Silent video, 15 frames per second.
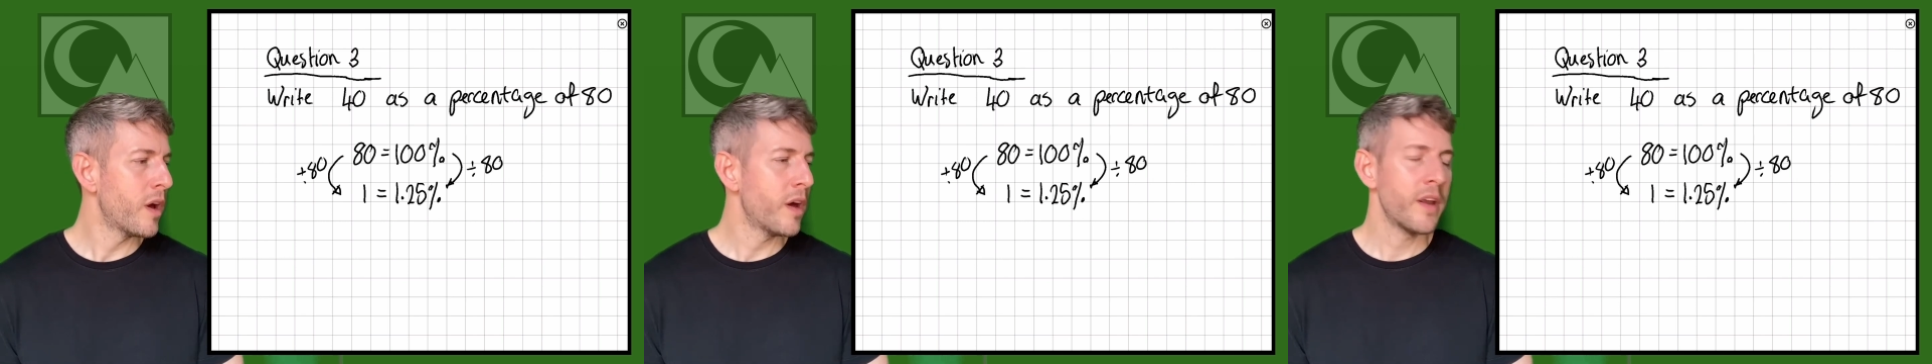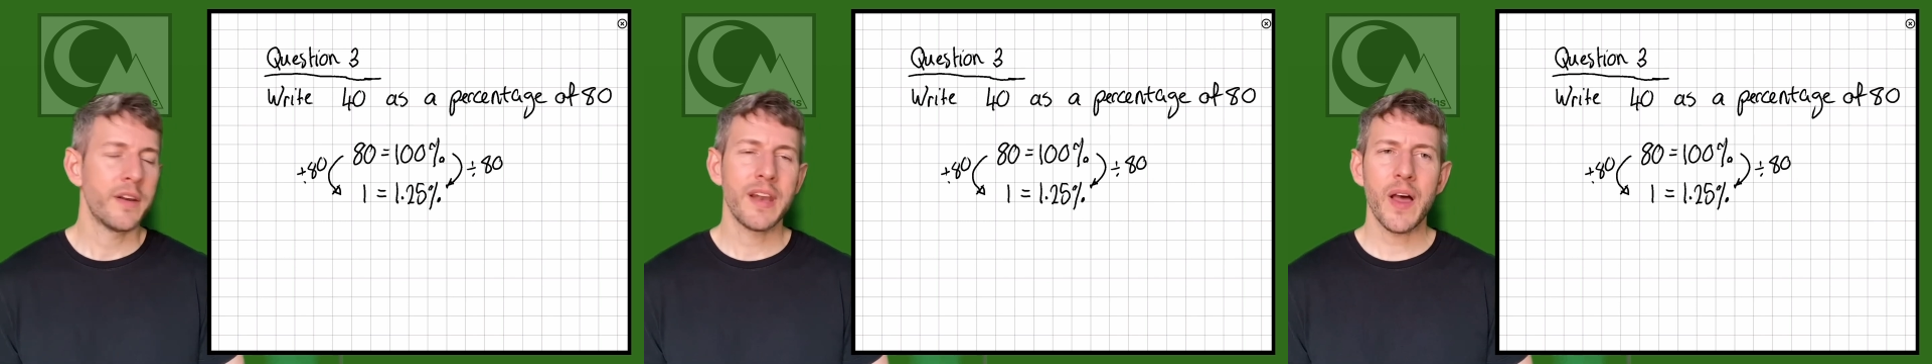
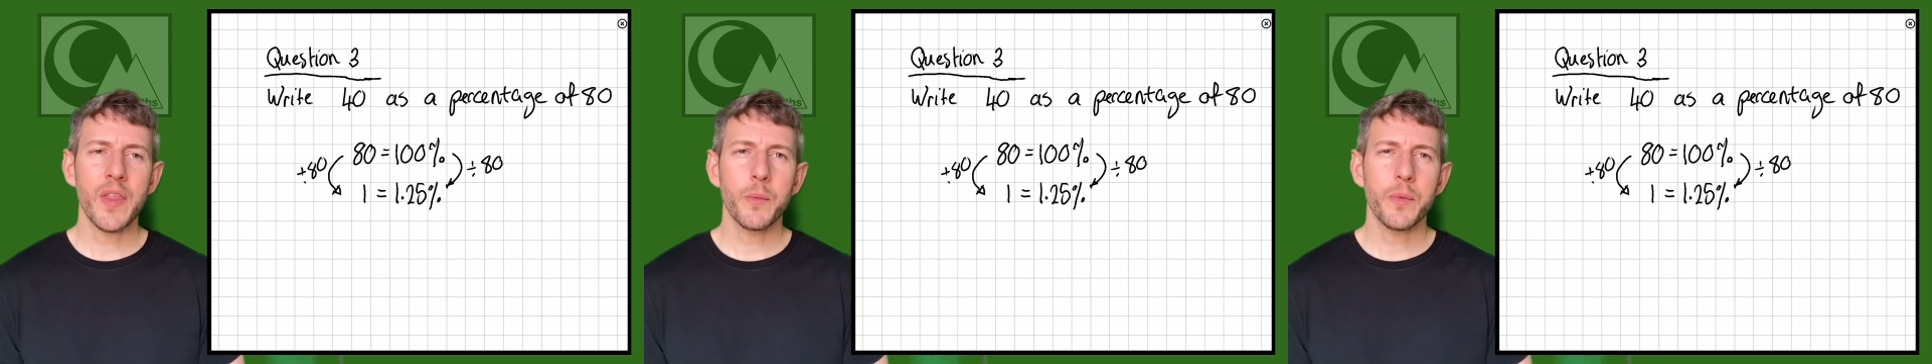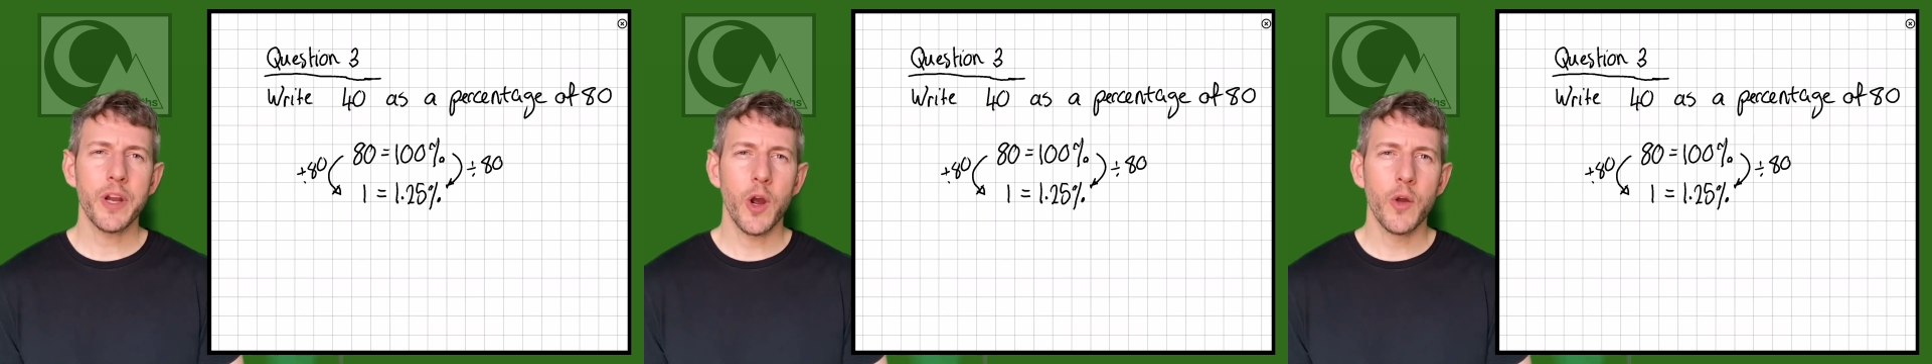now that
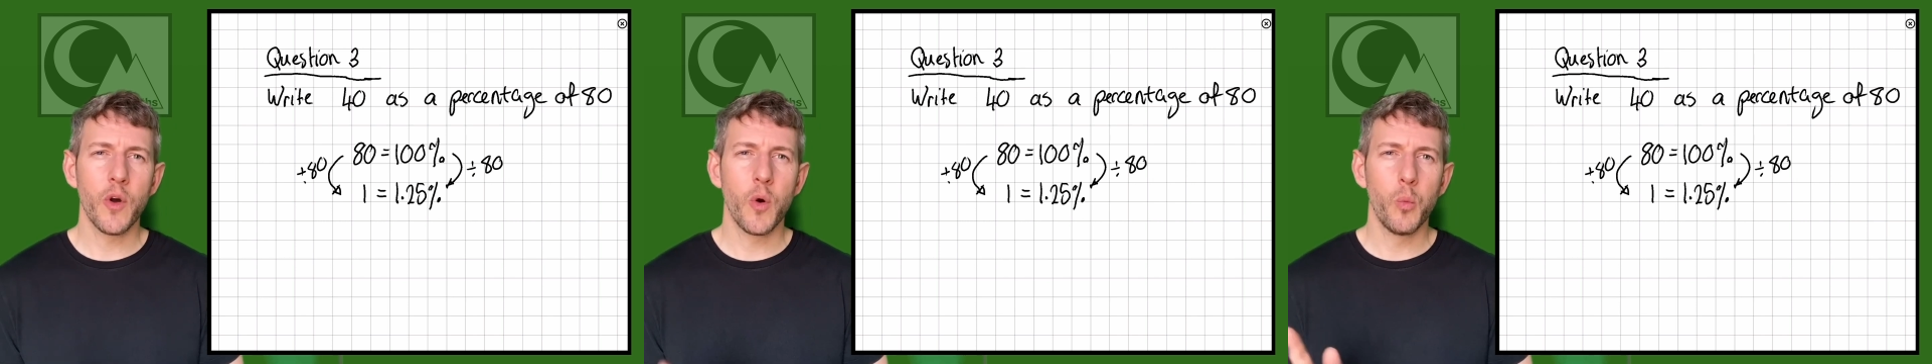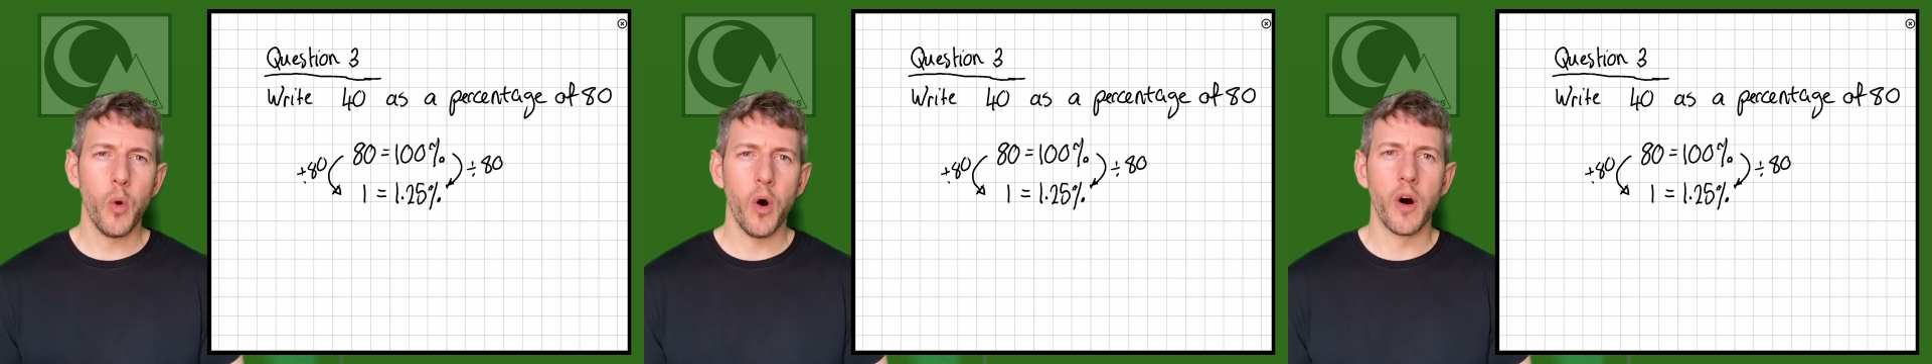we know that
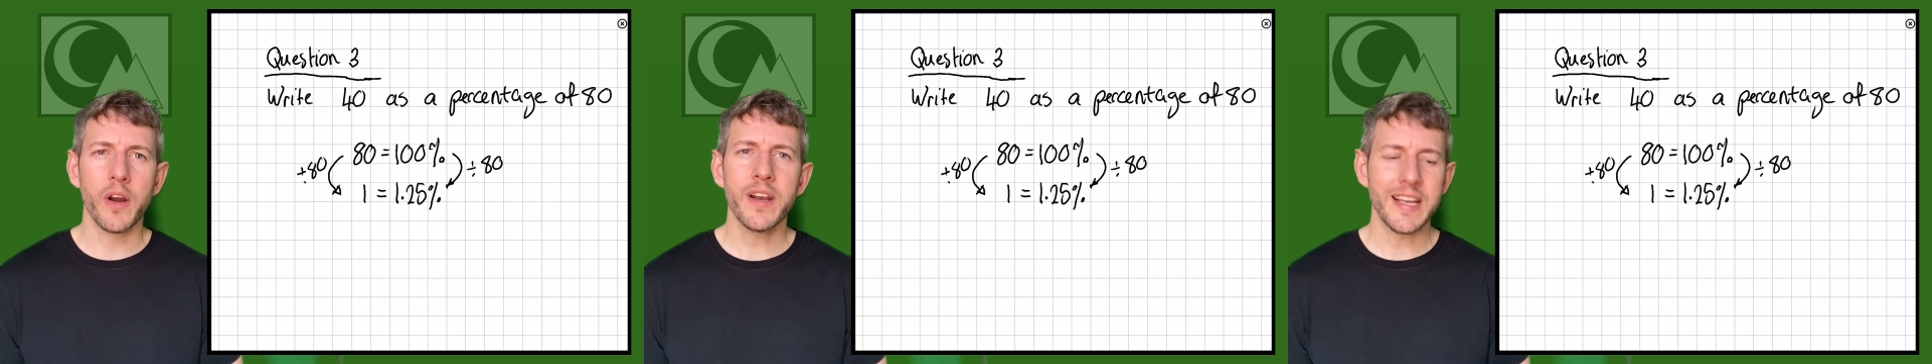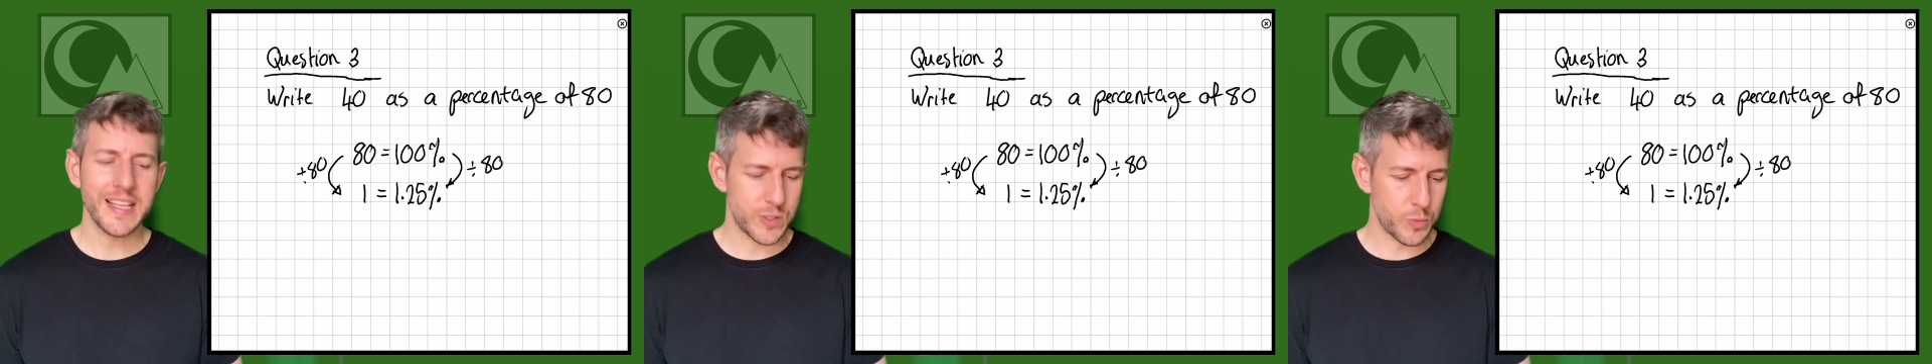1 is